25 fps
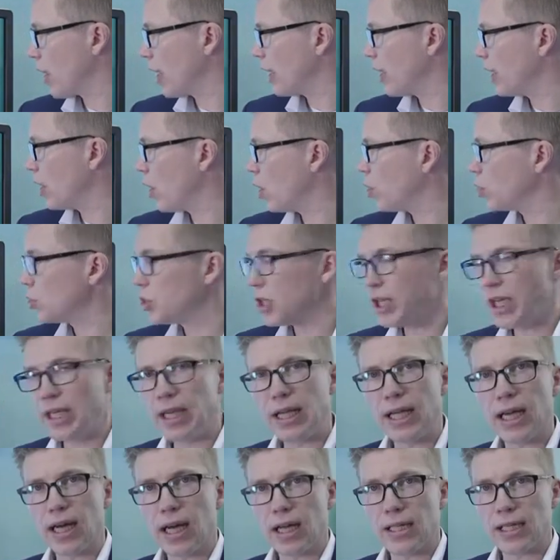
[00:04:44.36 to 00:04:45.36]
running
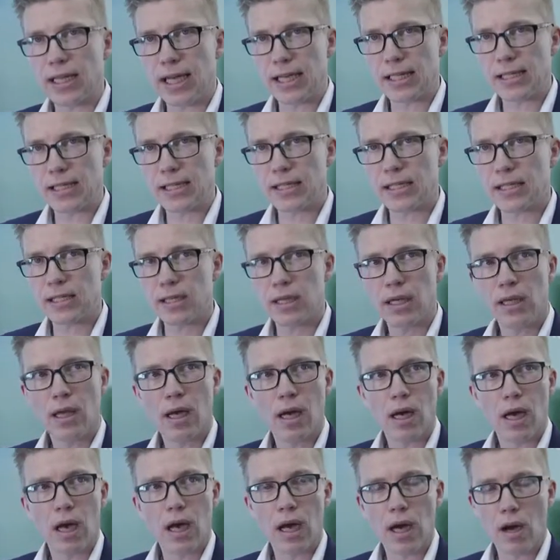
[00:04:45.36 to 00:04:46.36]
OTDR tests
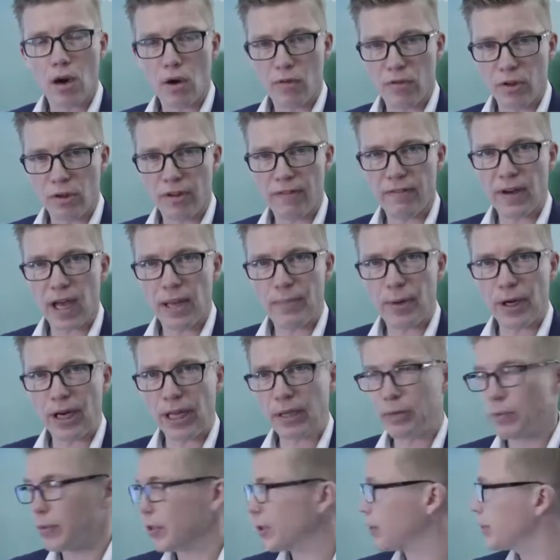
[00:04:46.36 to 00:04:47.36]
uh, over the fiber
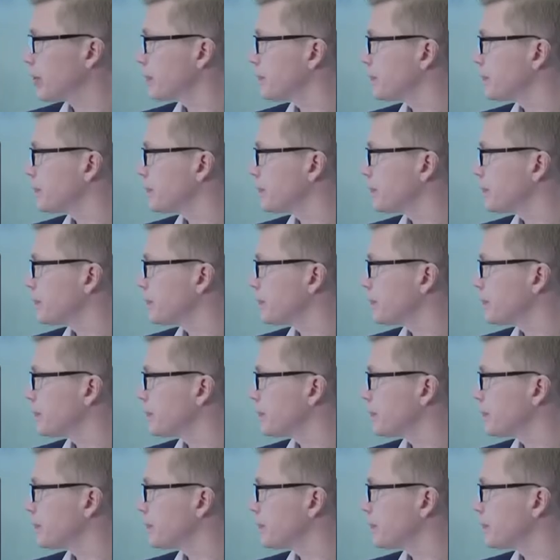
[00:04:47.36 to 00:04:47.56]
network.